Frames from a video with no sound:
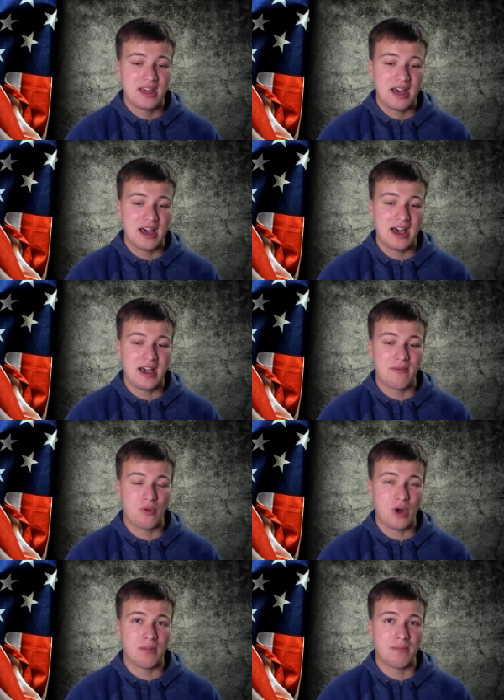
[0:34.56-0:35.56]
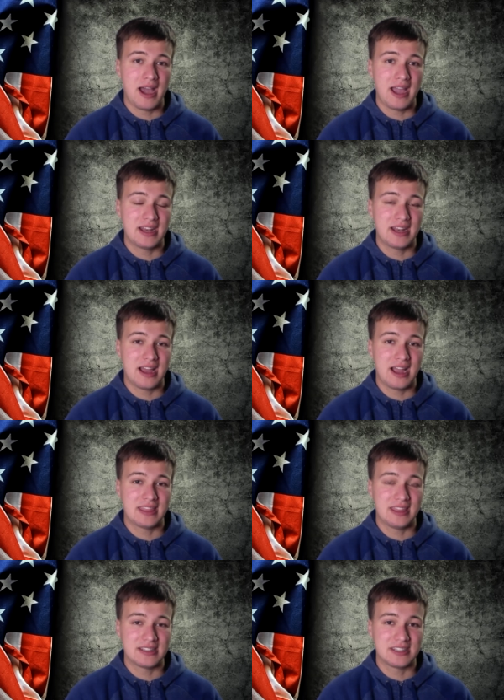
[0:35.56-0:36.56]
Uh, while Biden, I
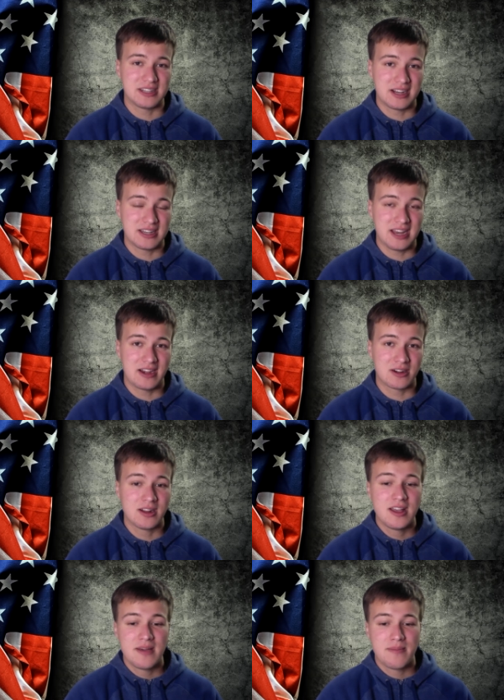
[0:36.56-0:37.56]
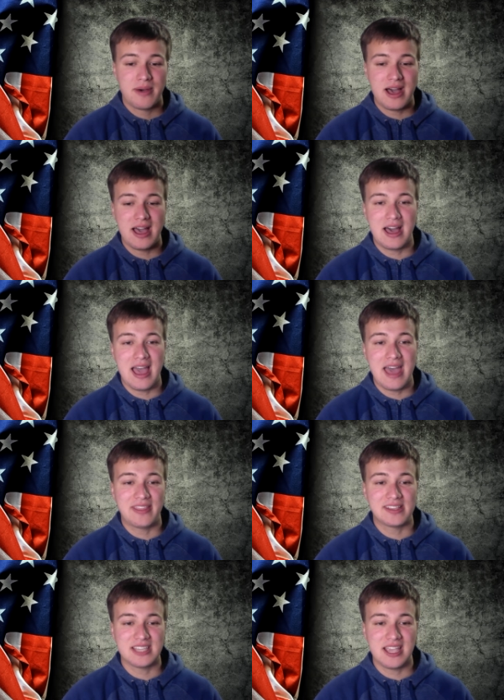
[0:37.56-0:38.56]
think, is a dictator. But uh, at
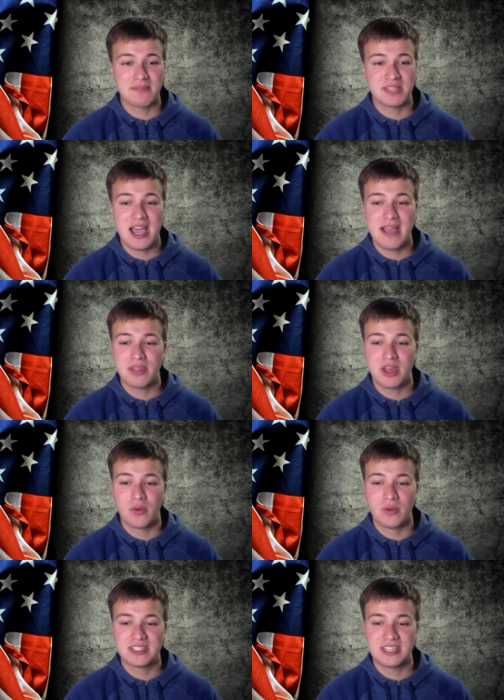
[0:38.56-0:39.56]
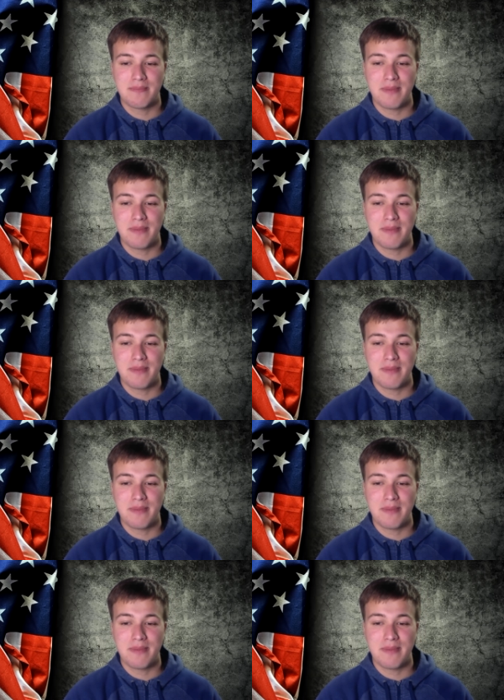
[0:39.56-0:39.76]
the same time, though, we see